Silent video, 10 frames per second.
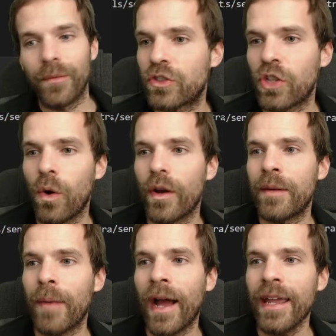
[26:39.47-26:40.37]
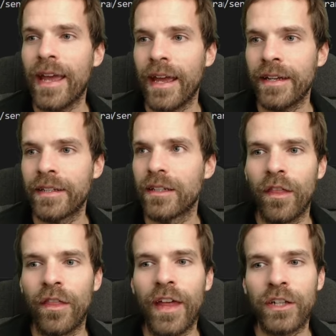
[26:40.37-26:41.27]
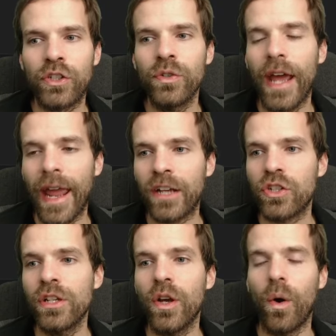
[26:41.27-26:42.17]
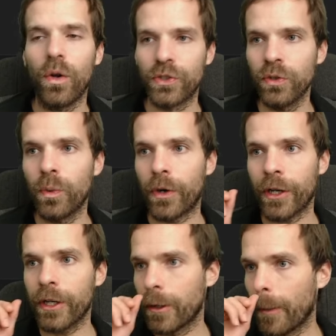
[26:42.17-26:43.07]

So in my head, that should actually also work